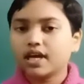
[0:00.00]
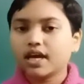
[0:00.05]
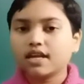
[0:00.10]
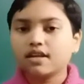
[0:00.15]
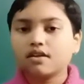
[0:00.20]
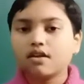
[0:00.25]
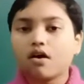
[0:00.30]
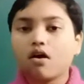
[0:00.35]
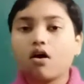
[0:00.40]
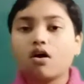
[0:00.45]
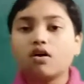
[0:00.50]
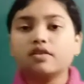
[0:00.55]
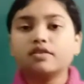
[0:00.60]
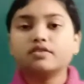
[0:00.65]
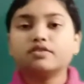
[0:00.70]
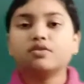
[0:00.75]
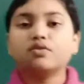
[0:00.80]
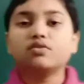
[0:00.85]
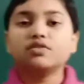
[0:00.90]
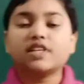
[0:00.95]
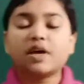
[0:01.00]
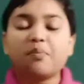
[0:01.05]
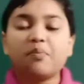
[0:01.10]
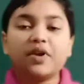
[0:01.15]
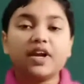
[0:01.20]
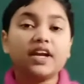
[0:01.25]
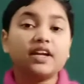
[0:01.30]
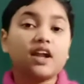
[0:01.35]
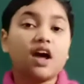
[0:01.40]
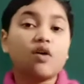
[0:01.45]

can also separate